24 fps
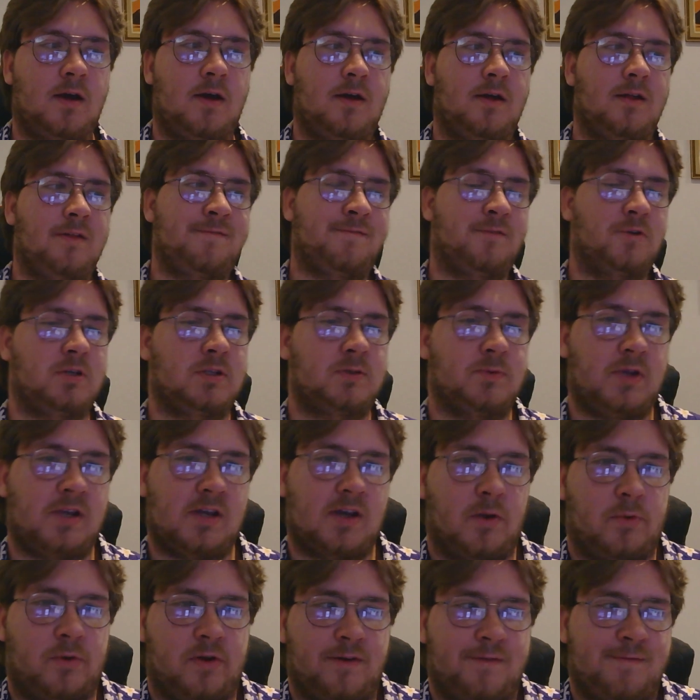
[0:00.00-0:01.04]
First week
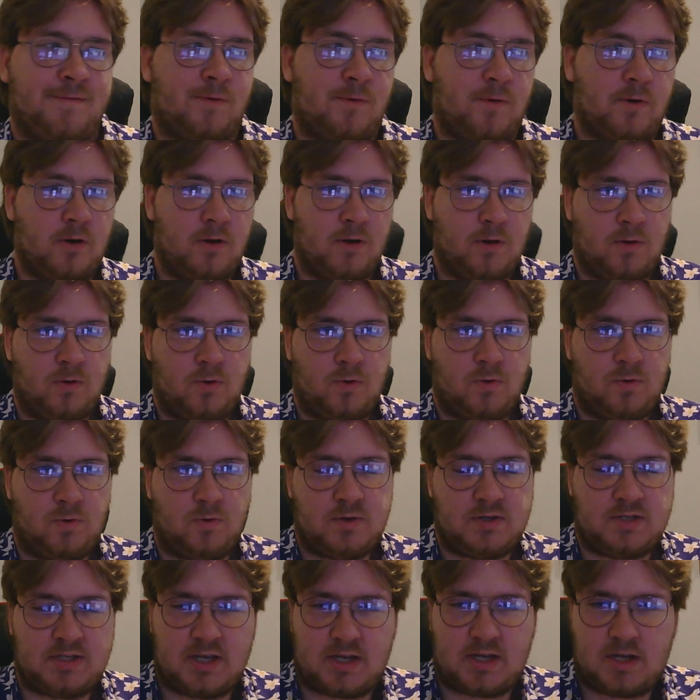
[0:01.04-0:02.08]
I went
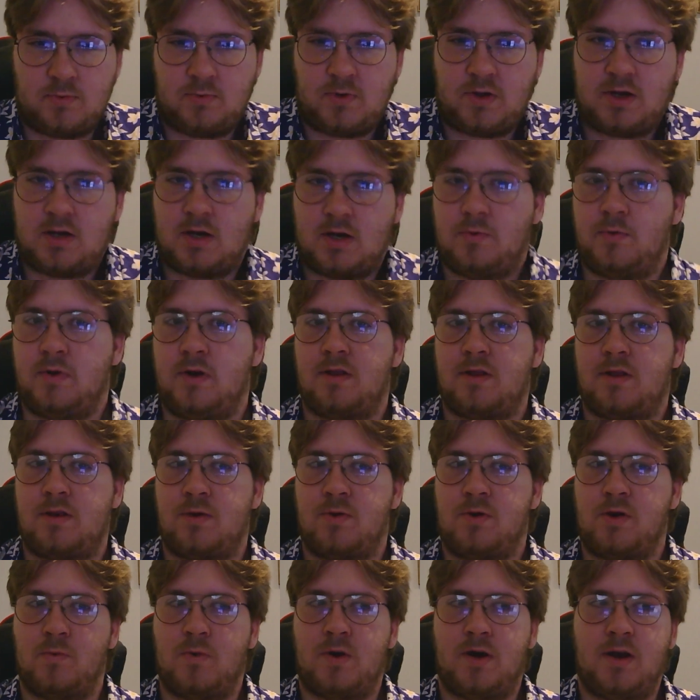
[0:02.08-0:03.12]
4-0, second week I went
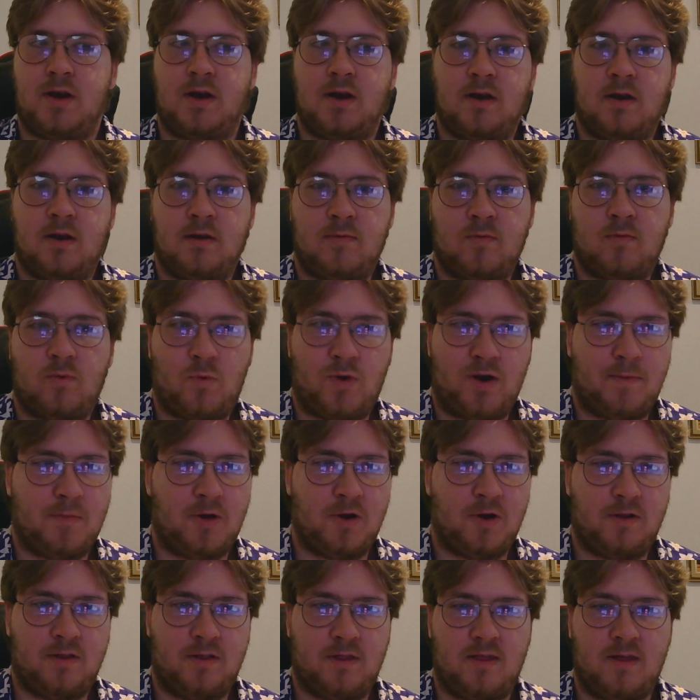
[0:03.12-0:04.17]
3-1, won
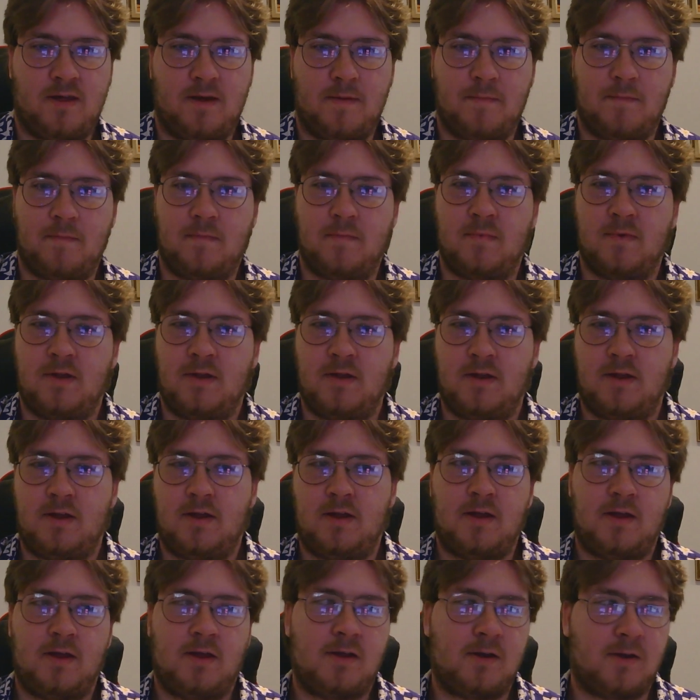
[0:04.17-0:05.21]
both of them,
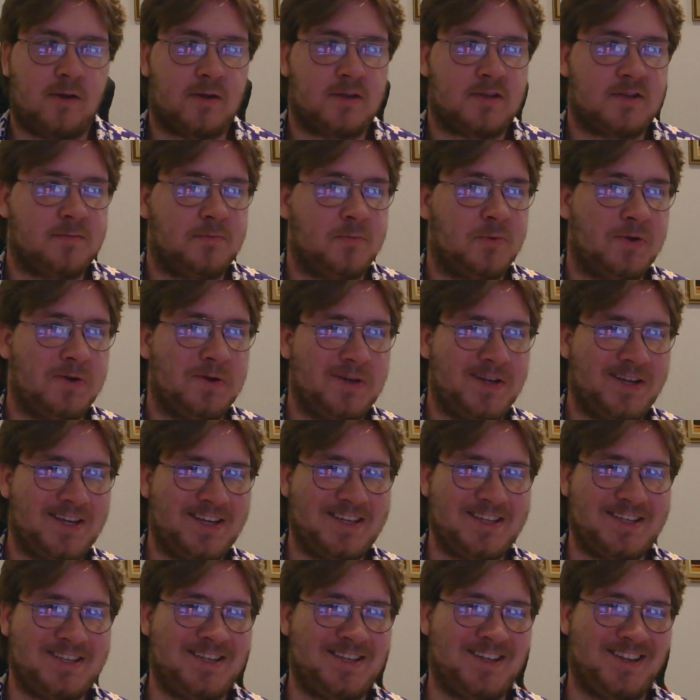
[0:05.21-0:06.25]
got some
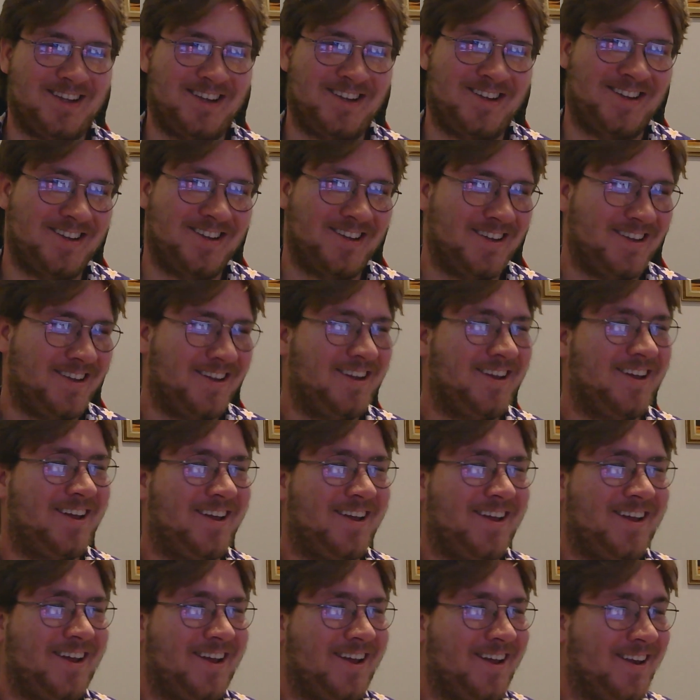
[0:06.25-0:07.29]
goodies.
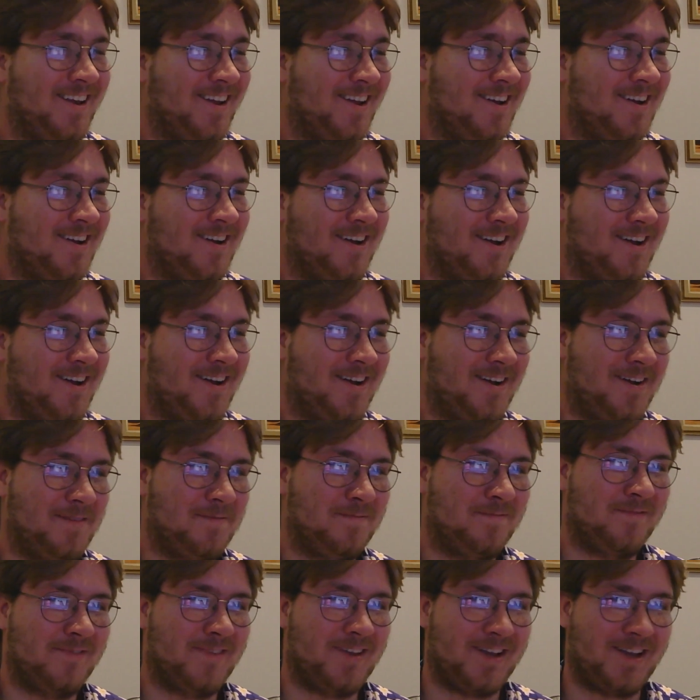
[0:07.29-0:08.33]
And yeah,
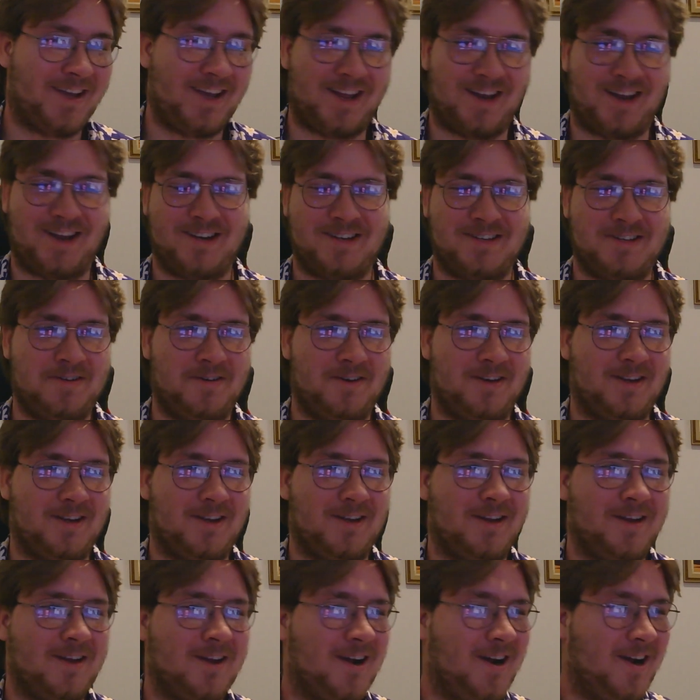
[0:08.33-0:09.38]
again, I just want
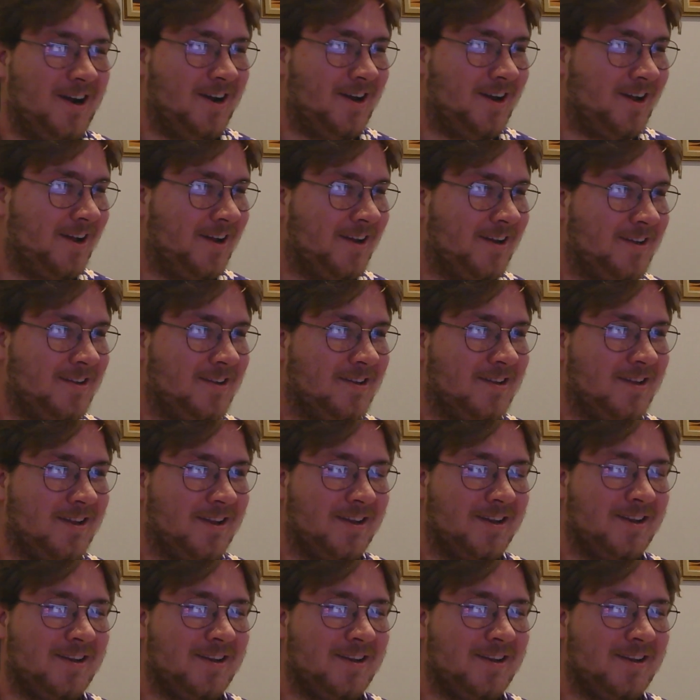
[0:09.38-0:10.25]
to highlight that,